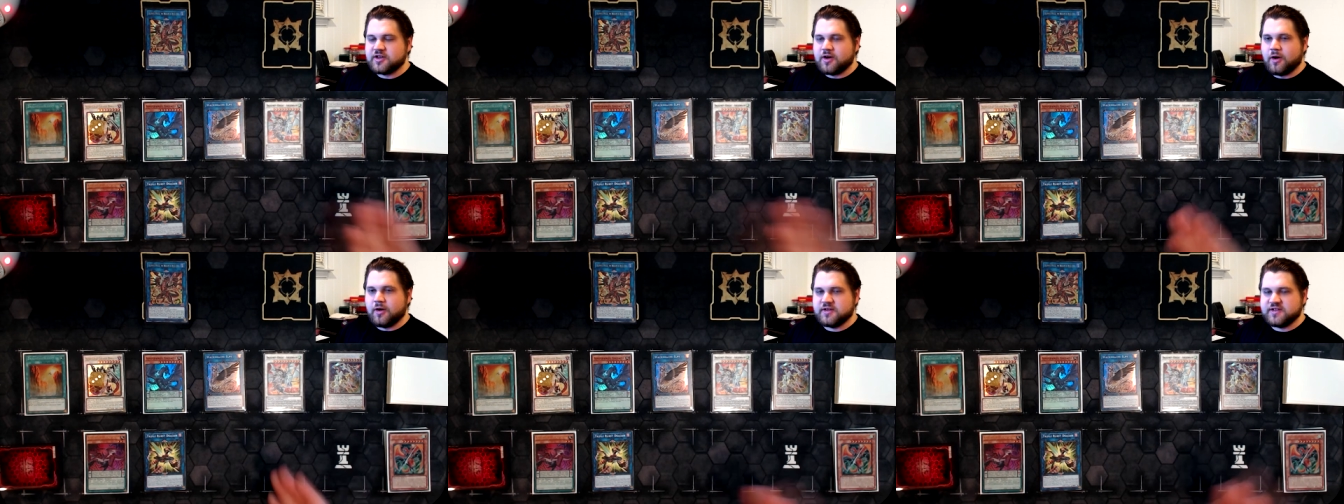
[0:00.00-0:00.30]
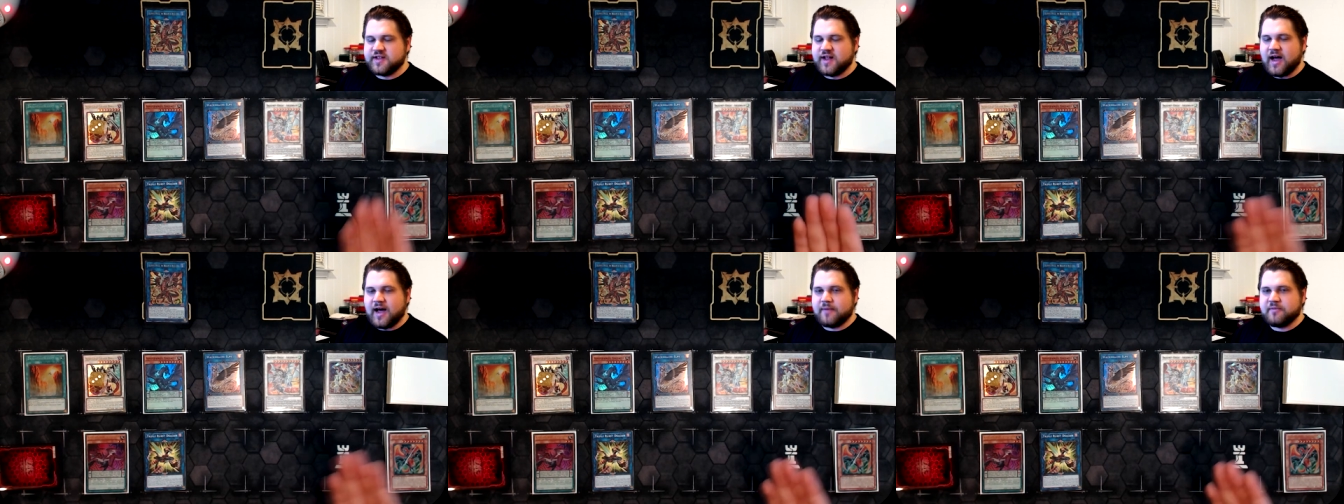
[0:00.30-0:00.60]
with these
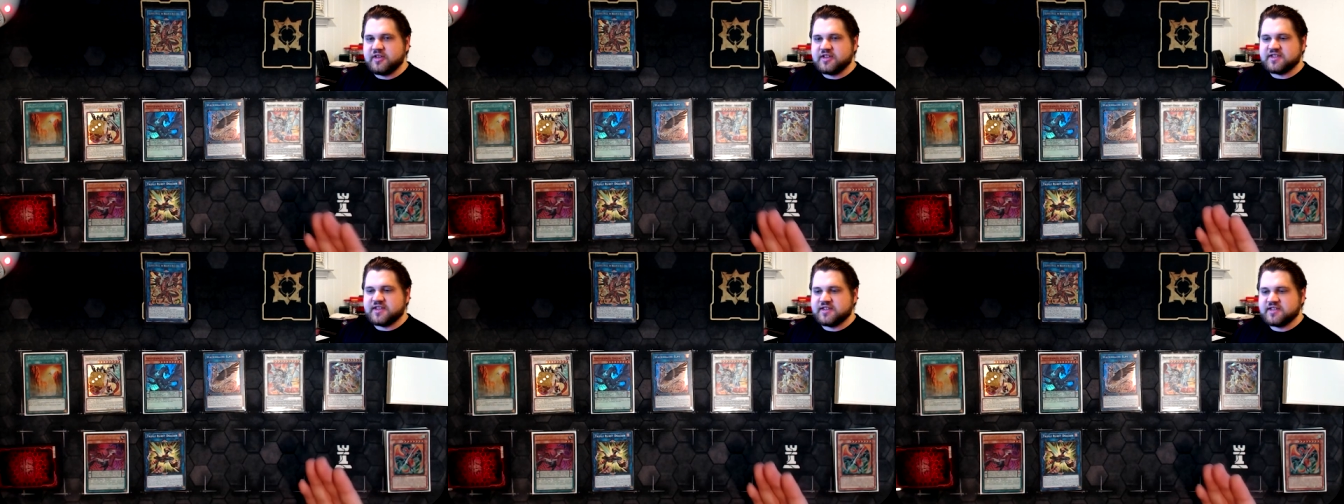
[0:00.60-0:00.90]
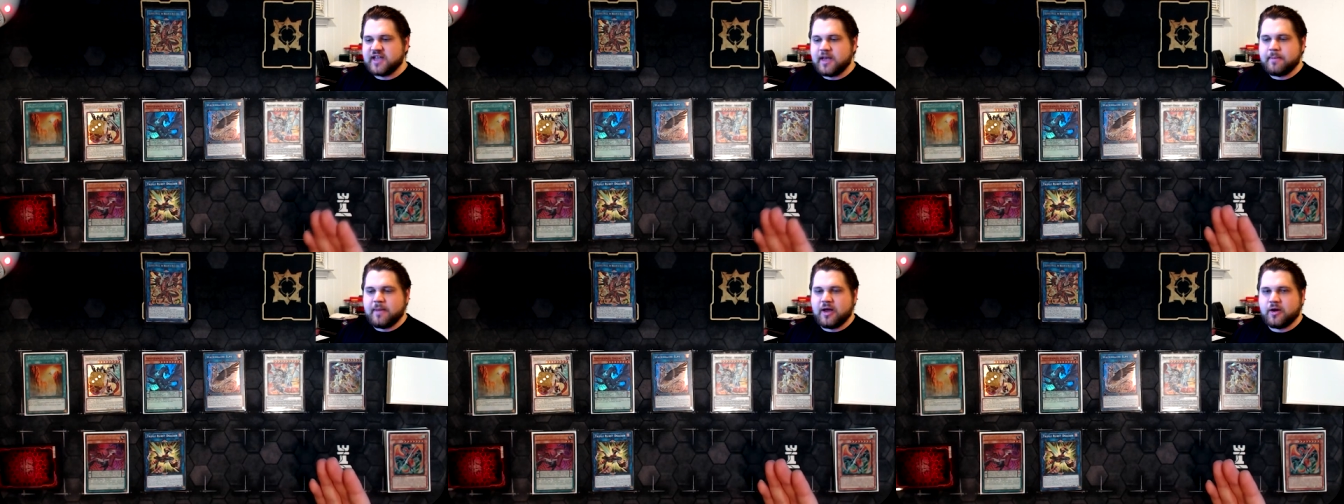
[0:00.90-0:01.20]
cards that
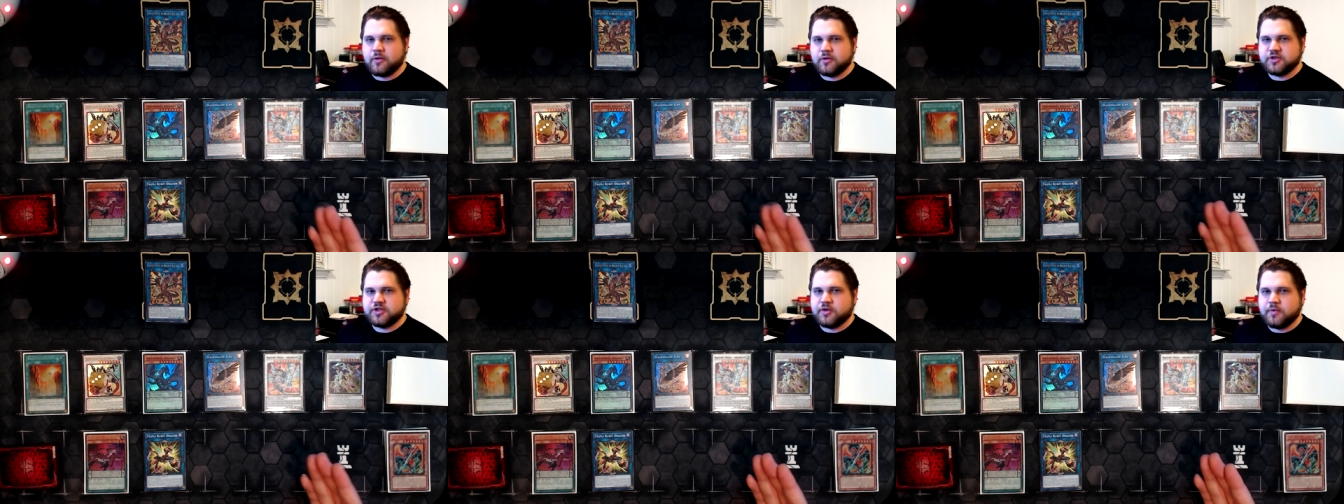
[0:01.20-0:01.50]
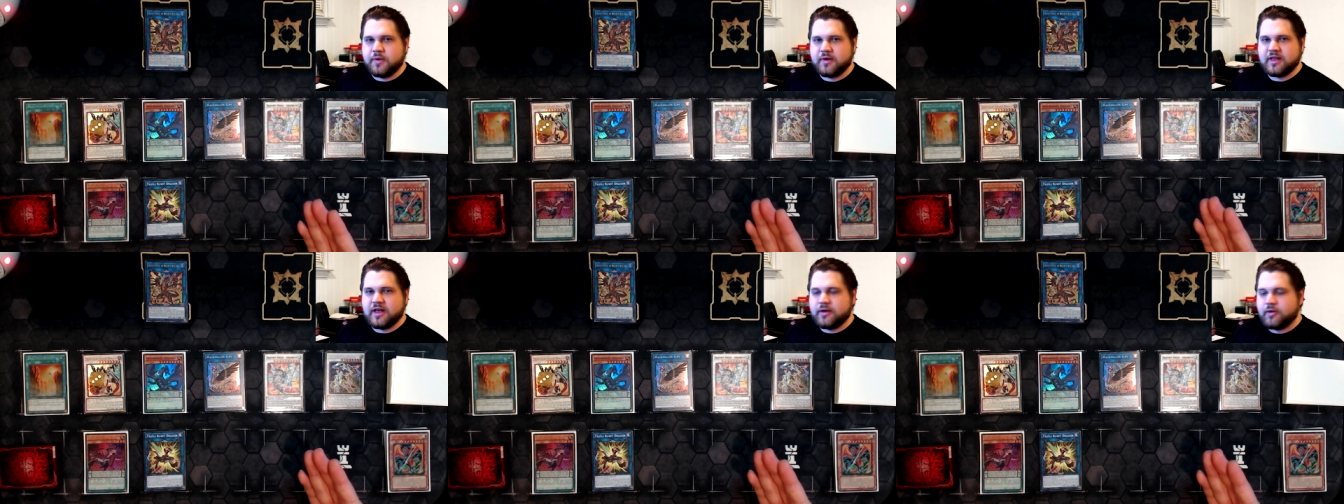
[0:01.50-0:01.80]
obviously say make
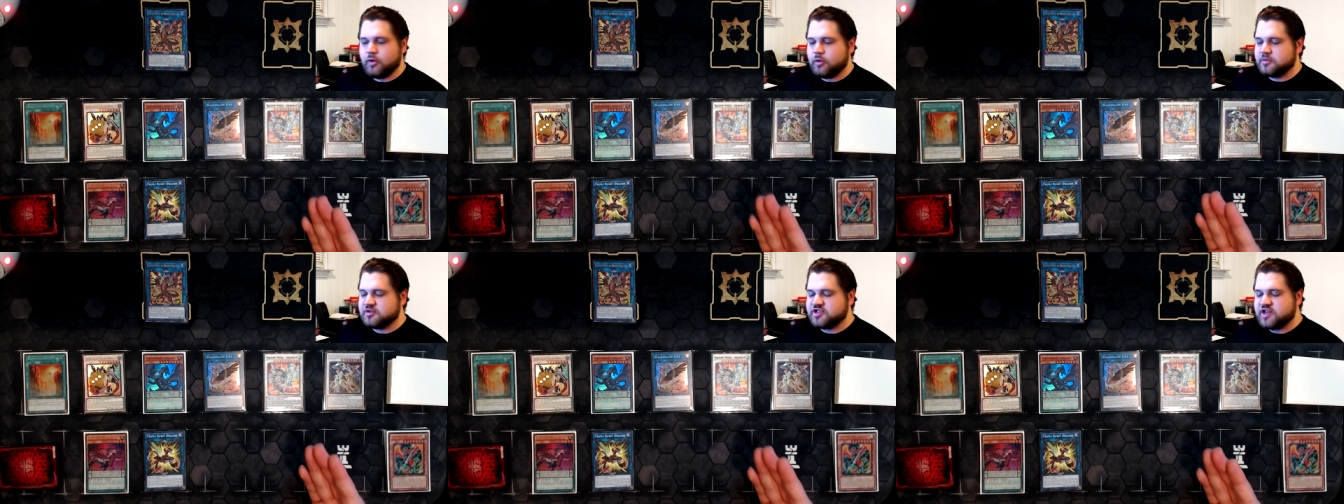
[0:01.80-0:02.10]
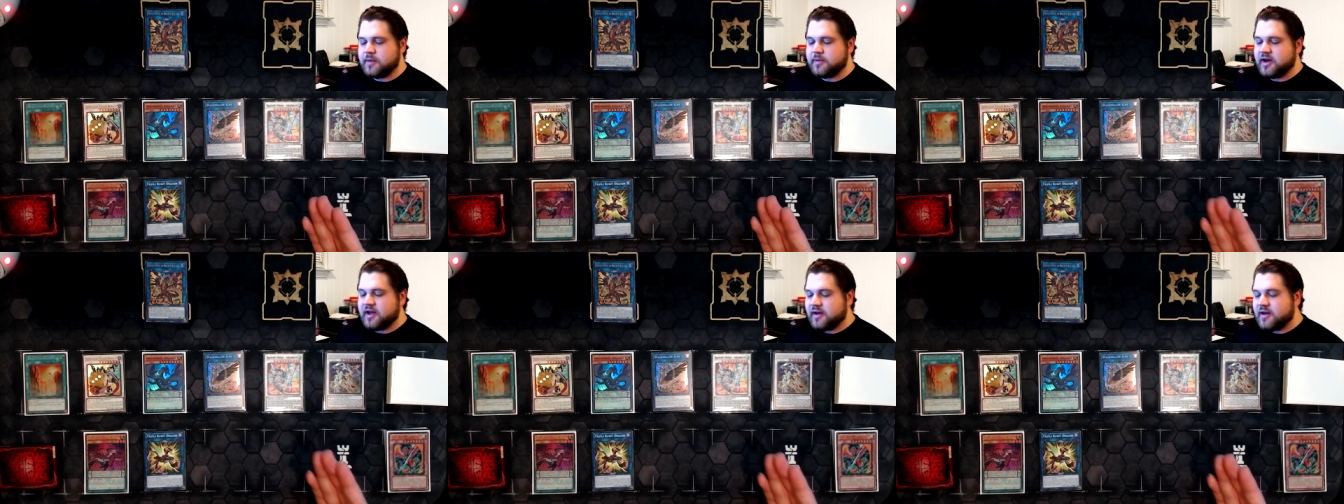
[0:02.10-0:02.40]
Crystal Wing without
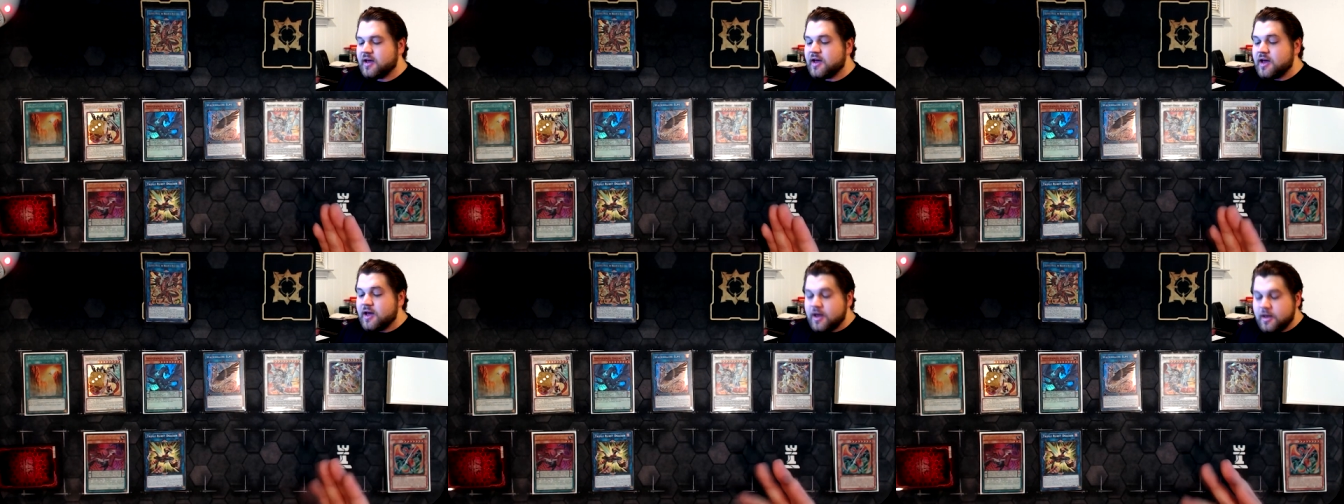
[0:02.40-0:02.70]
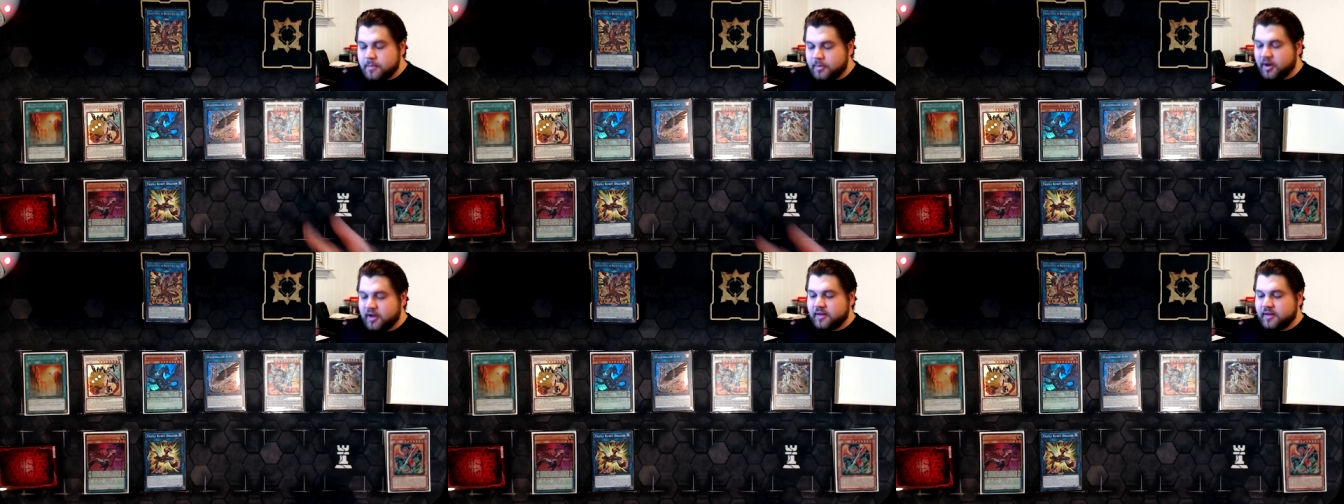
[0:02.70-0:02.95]
normal summoning,